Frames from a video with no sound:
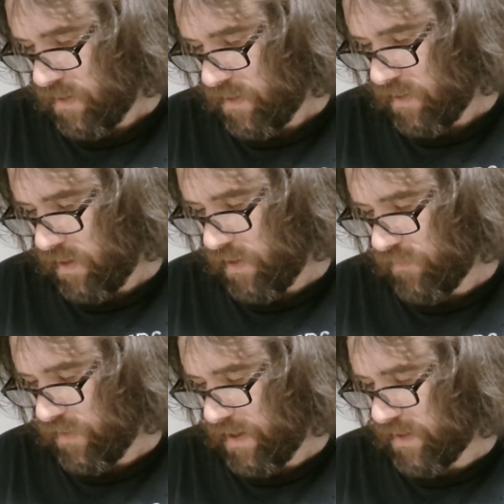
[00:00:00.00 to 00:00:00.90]

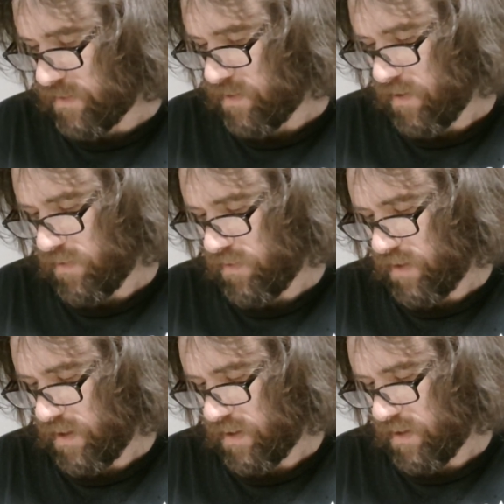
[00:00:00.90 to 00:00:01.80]
Claude Rains, Arthur
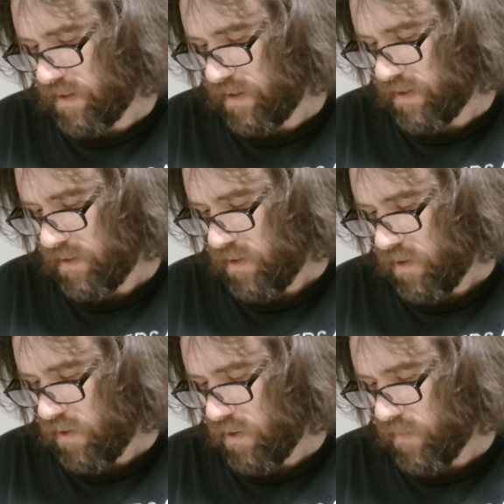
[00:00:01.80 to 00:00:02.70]
Kennedy,
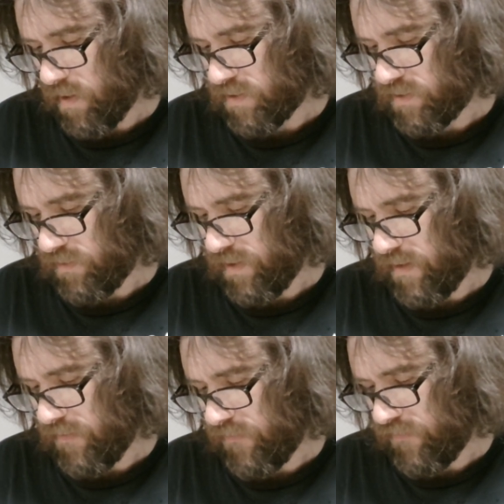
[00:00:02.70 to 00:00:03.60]
Omar
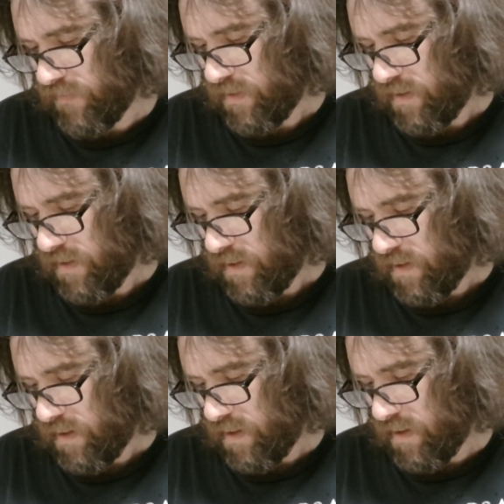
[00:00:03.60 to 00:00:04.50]
Sharif,
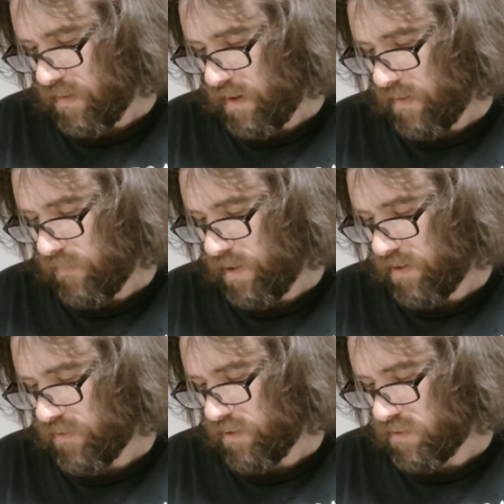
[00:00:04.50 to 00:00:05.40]
and
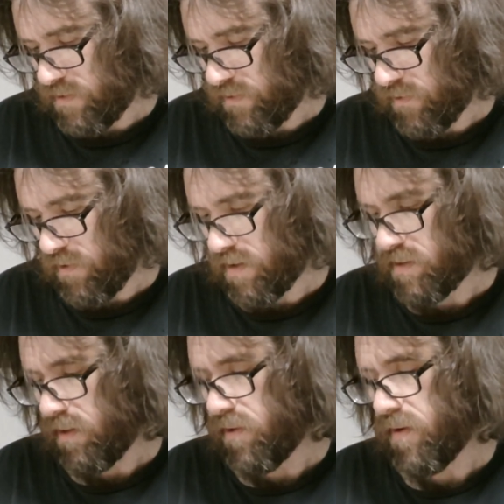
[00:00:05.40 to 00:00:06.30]
Peter O'Toole is
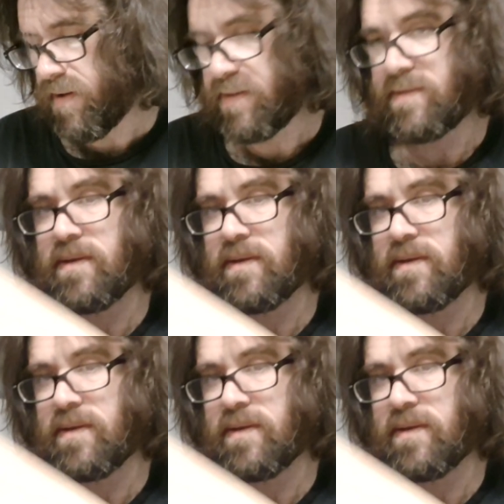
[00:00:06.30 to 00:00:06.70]
Lawrence.